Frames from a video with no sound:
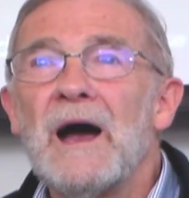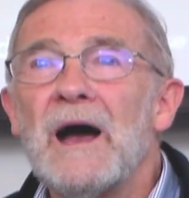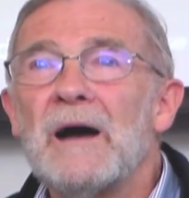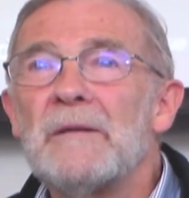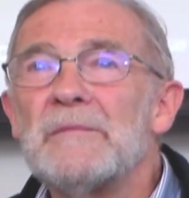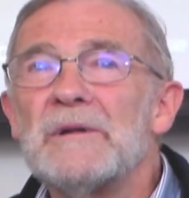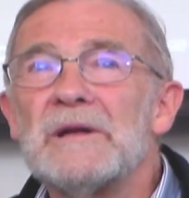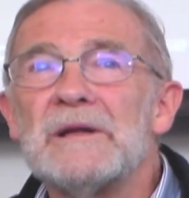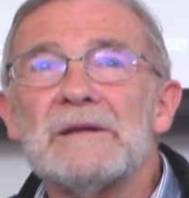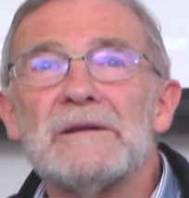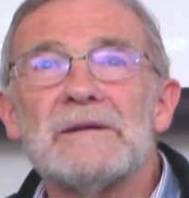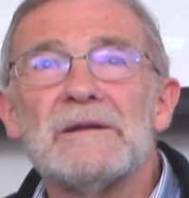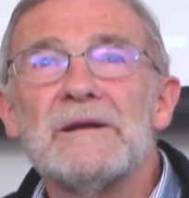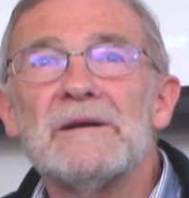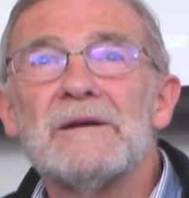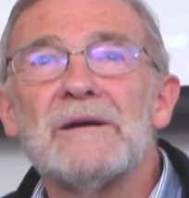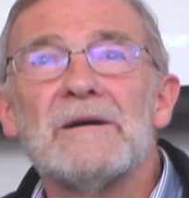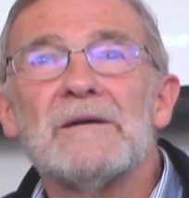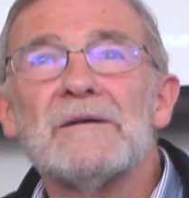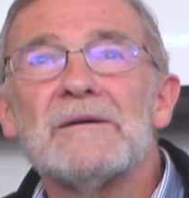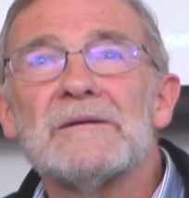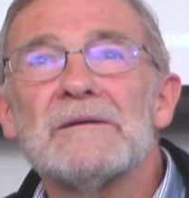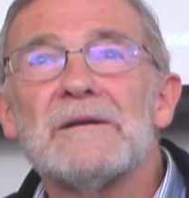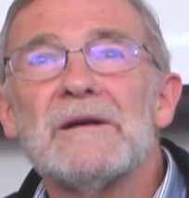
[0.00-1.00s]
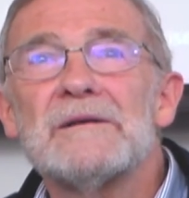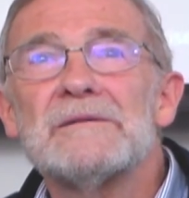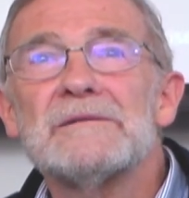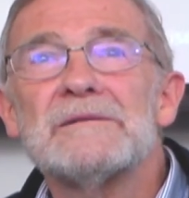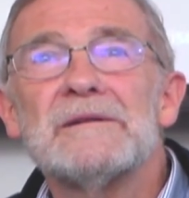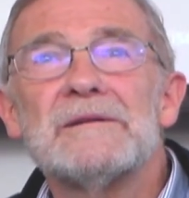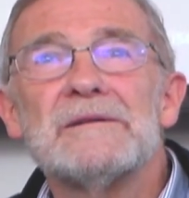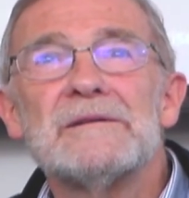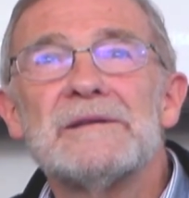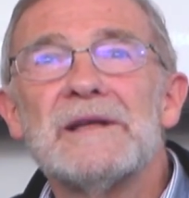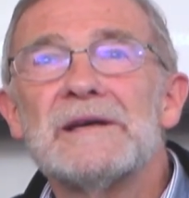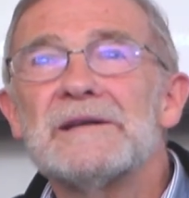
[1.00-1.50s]
I mean, you know,
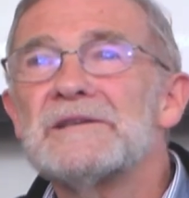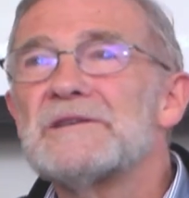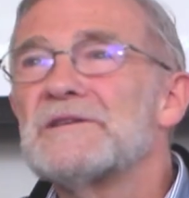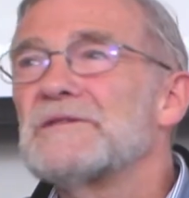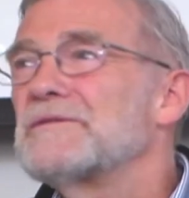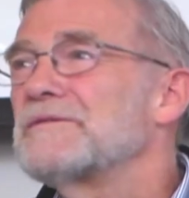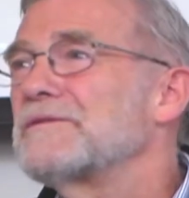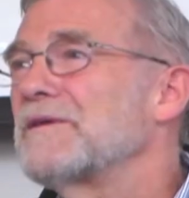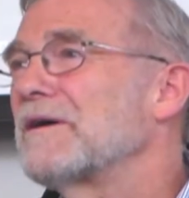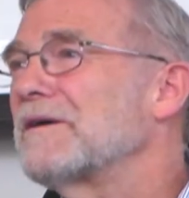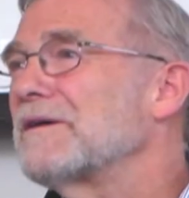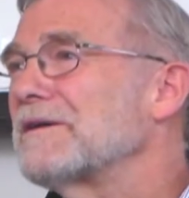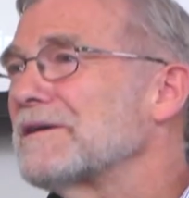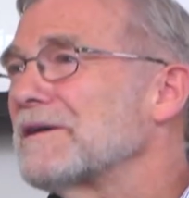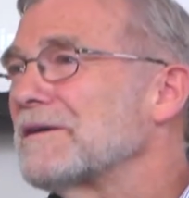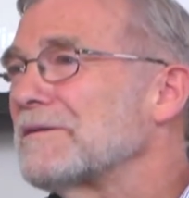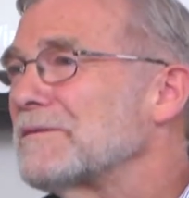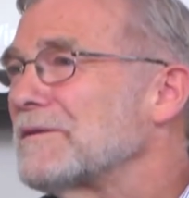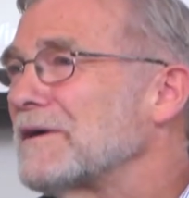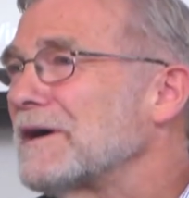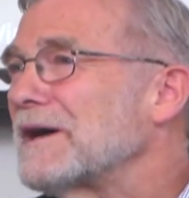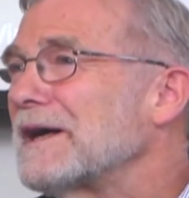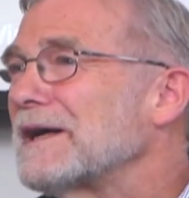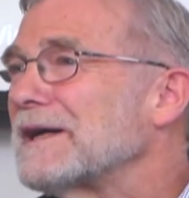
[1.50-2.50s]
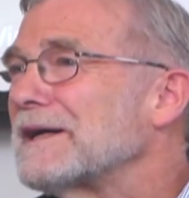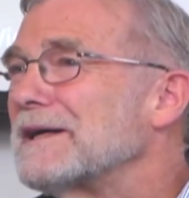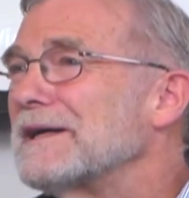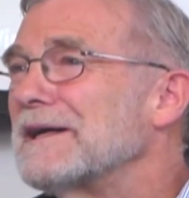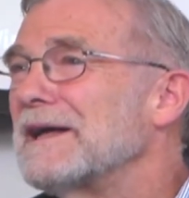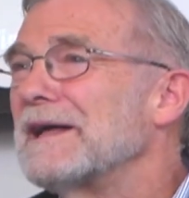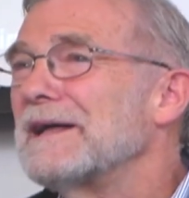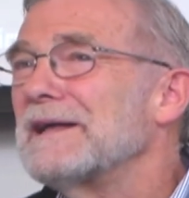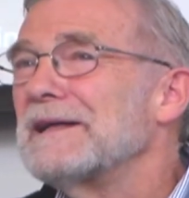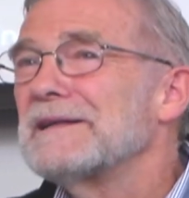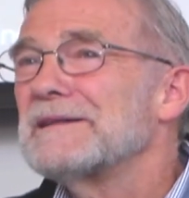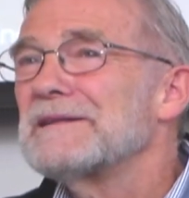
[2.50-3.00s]
that is far and
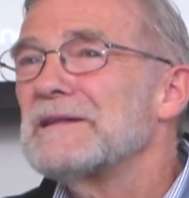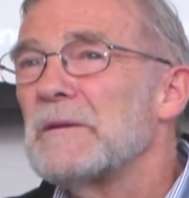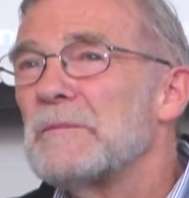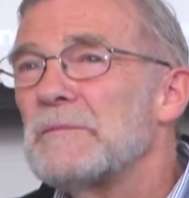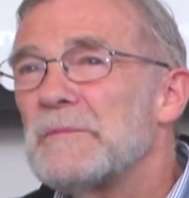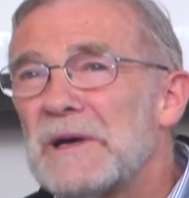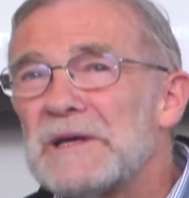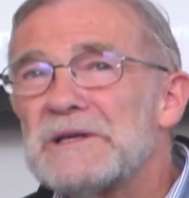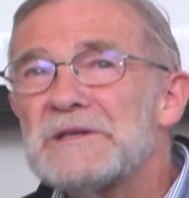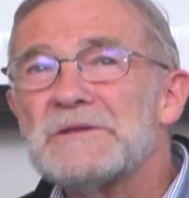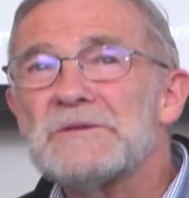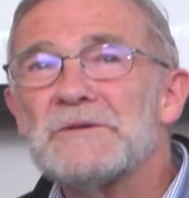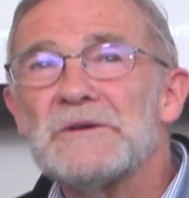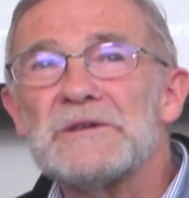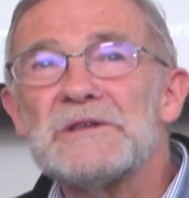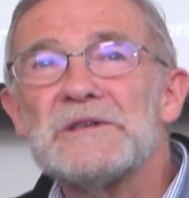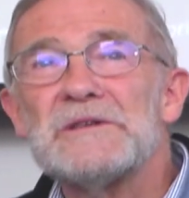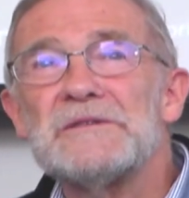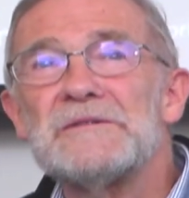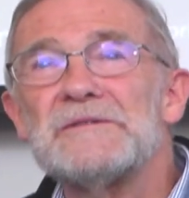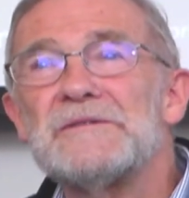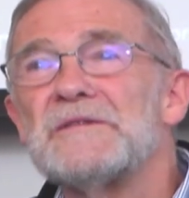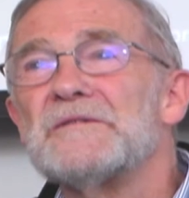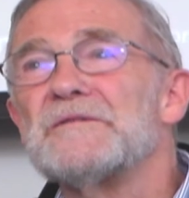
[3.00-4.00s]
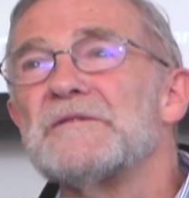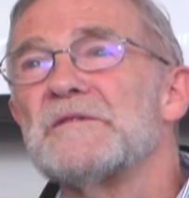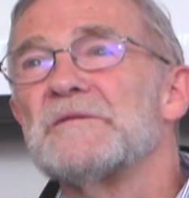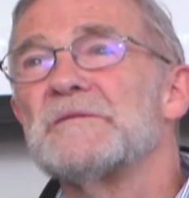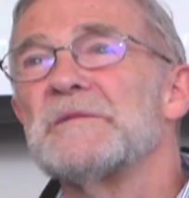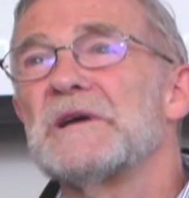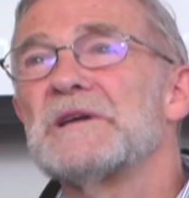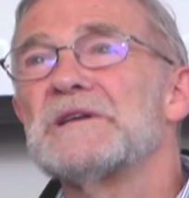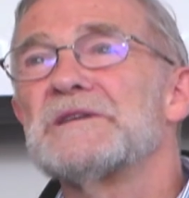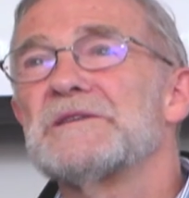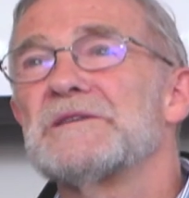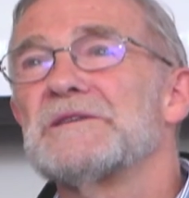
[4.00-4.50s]
away the best source of
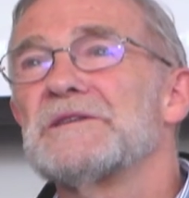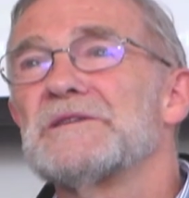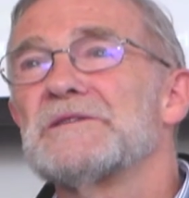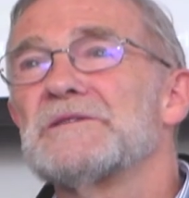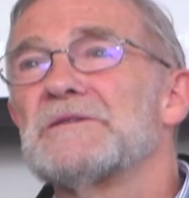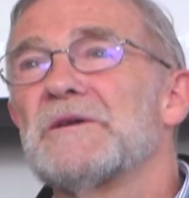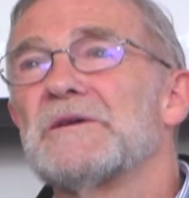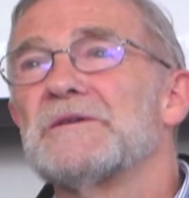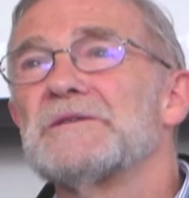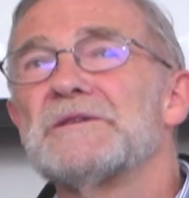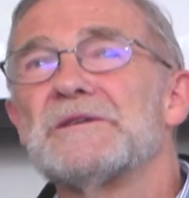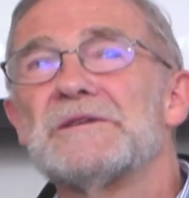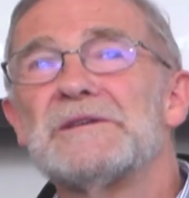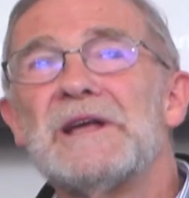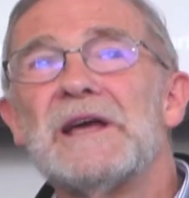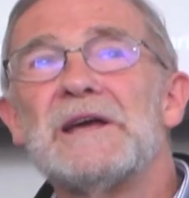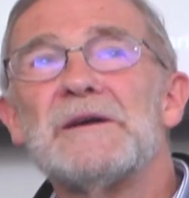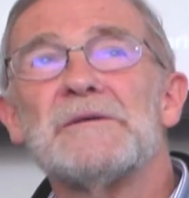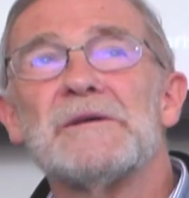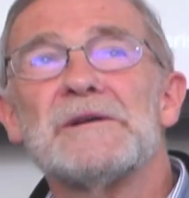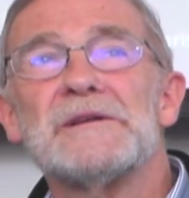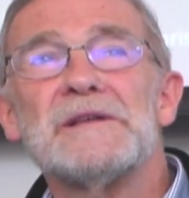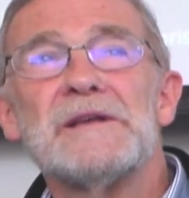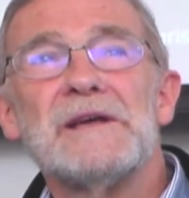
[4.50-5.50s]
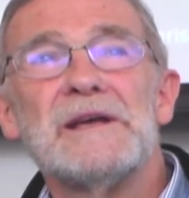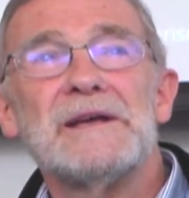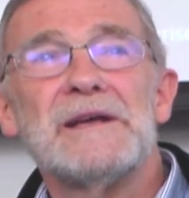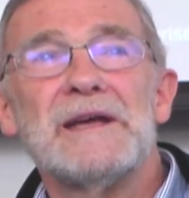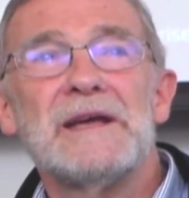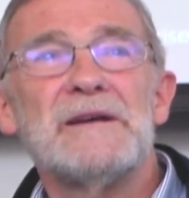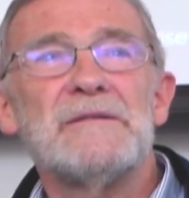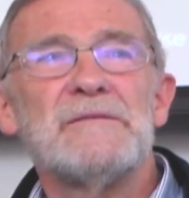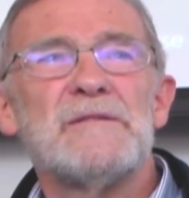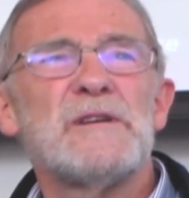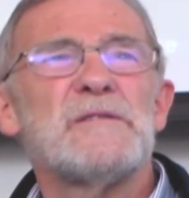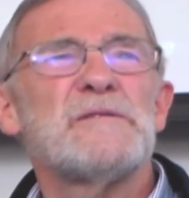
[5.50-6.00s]
information to start your day with.
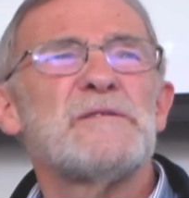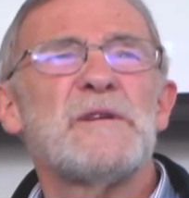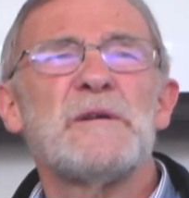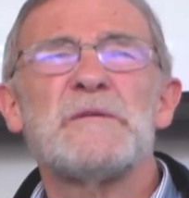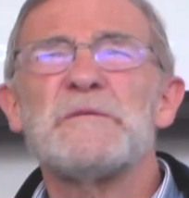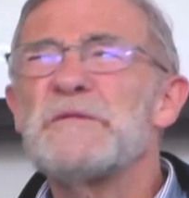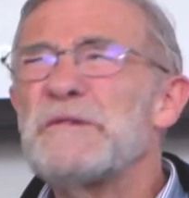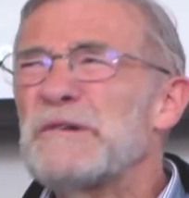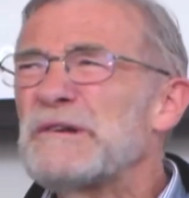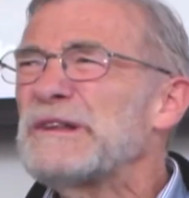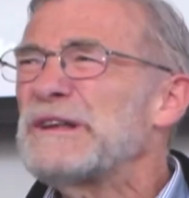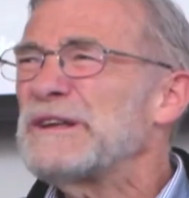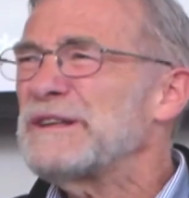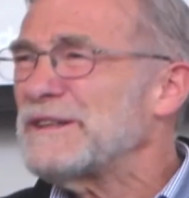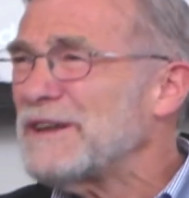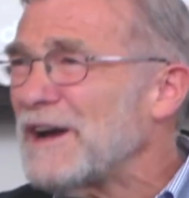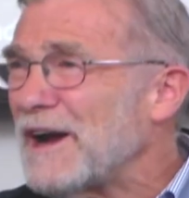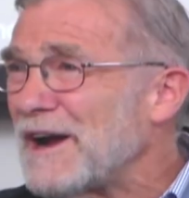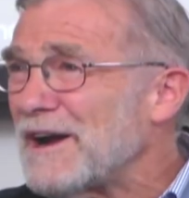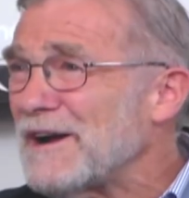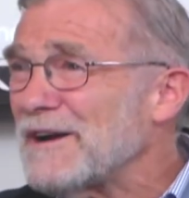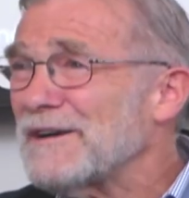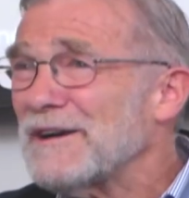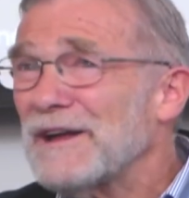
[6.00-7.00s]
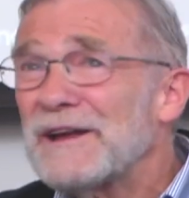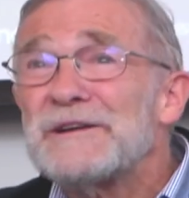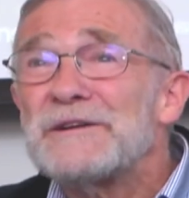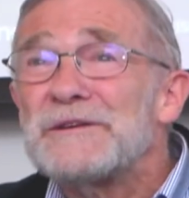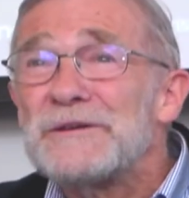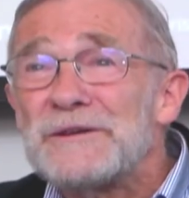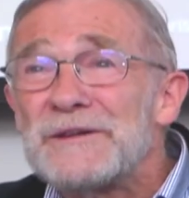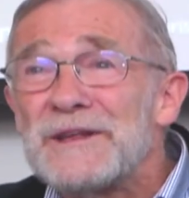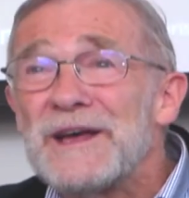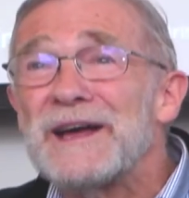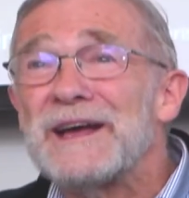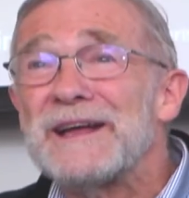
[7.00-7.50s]
Even if I'm really tired, I
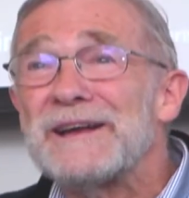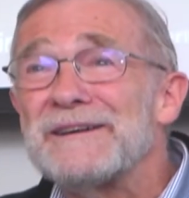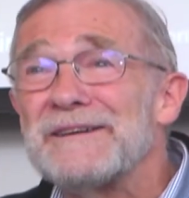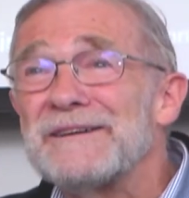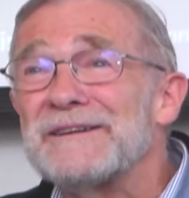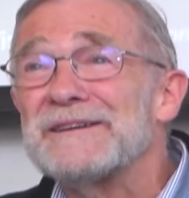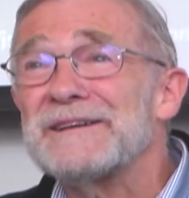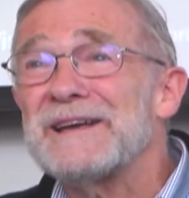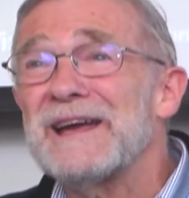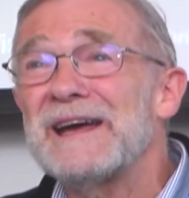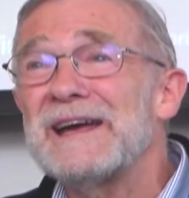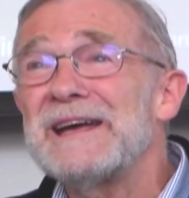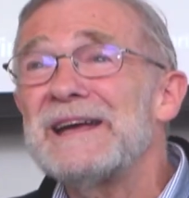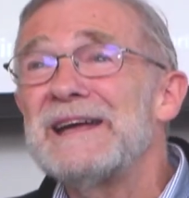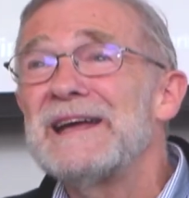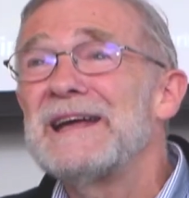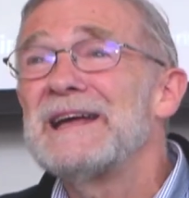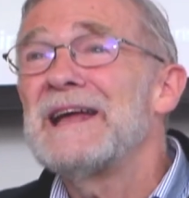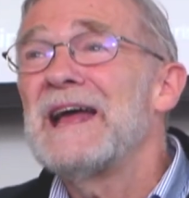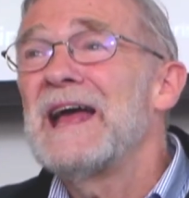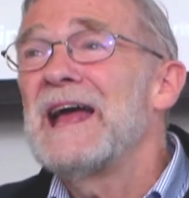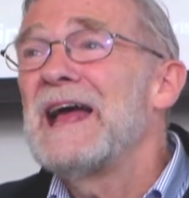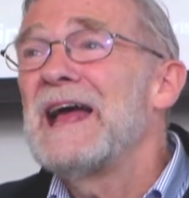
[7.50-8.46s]
do that, okay?